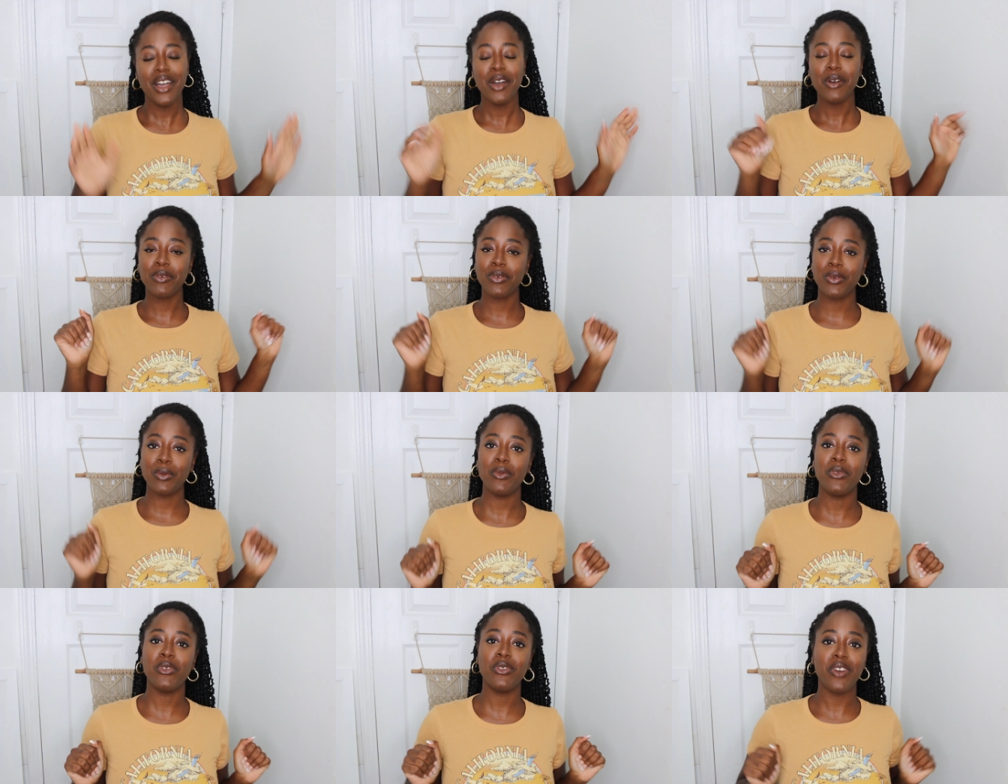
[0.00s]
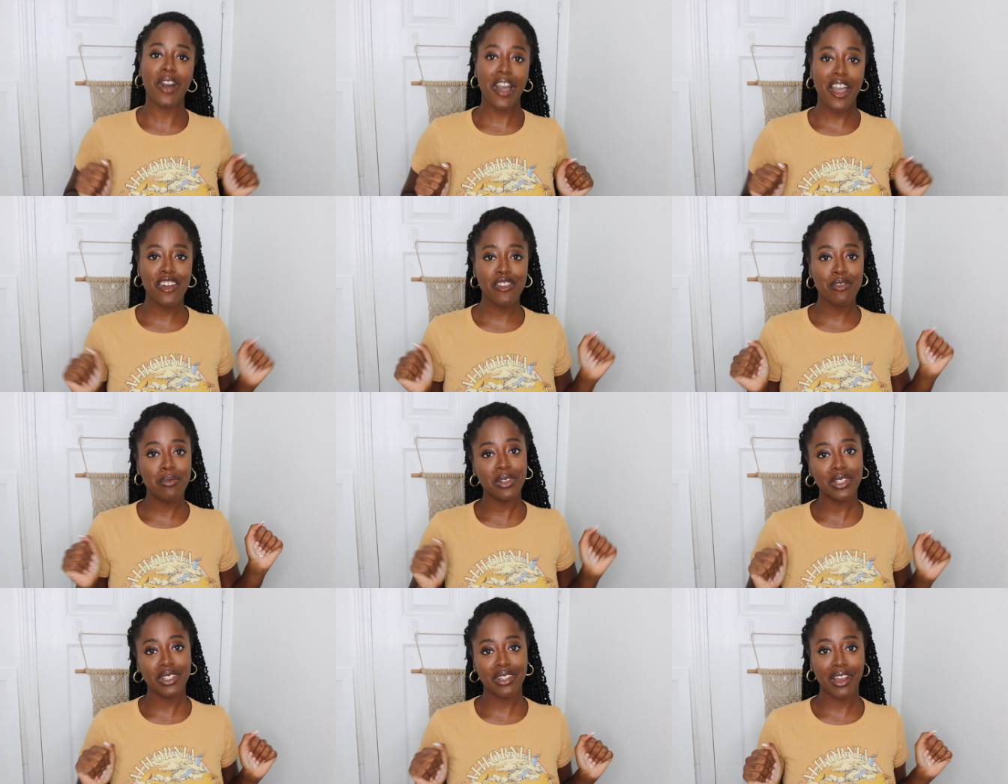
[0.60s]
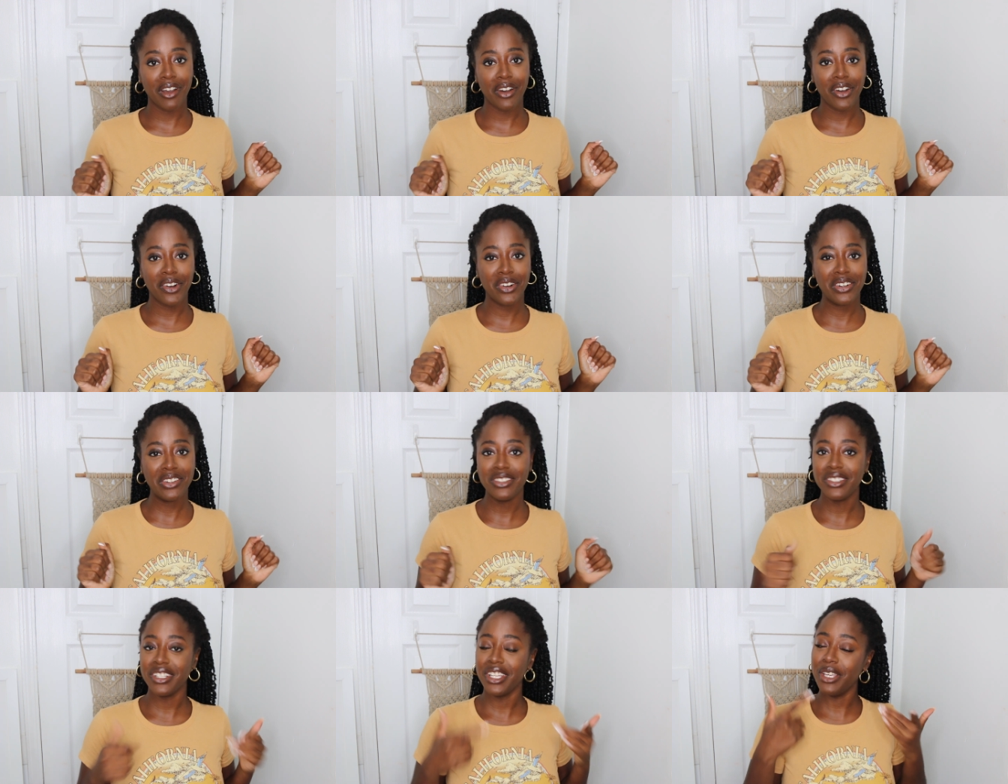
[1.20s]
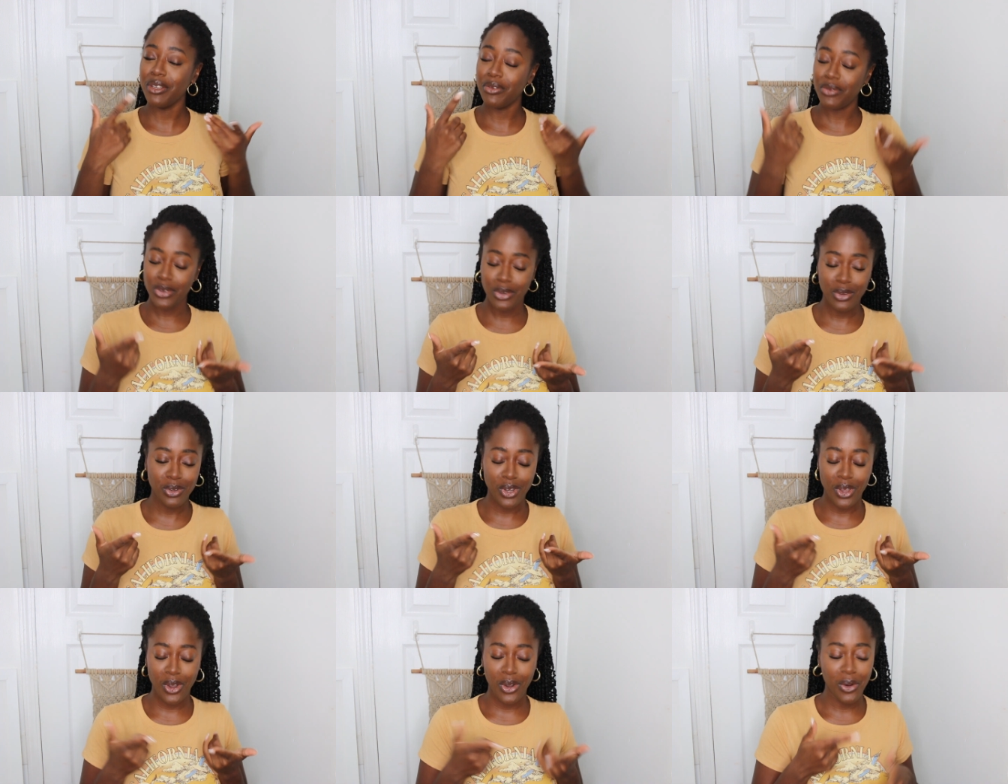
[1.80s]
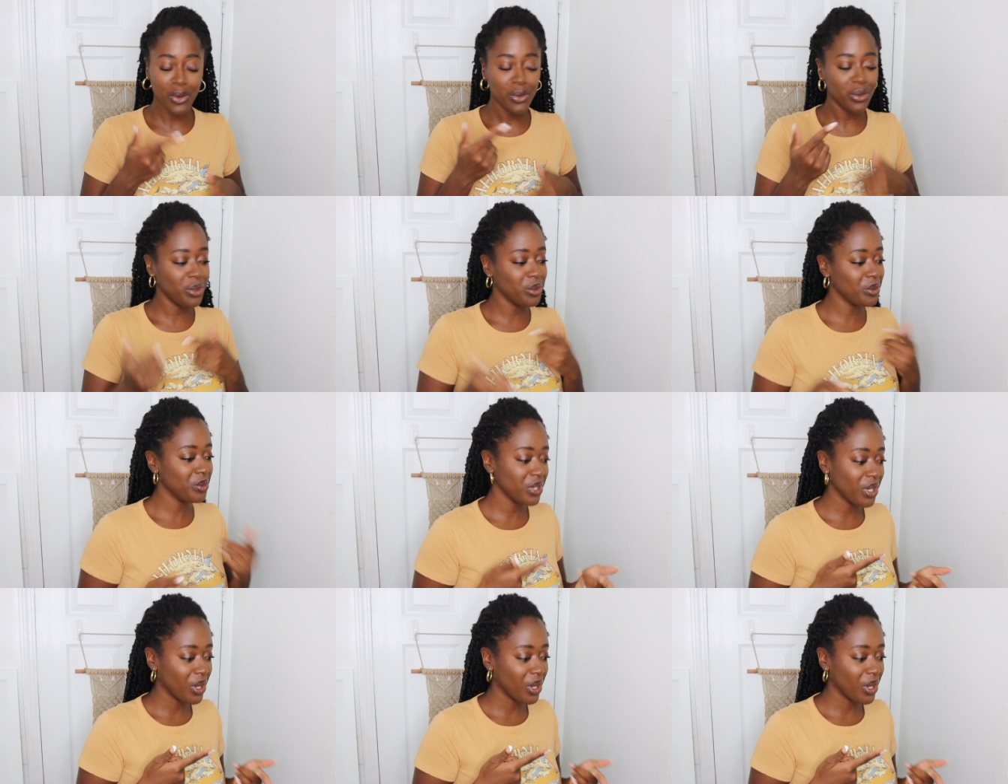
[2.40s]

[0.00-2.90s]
from Five Below. If you know, you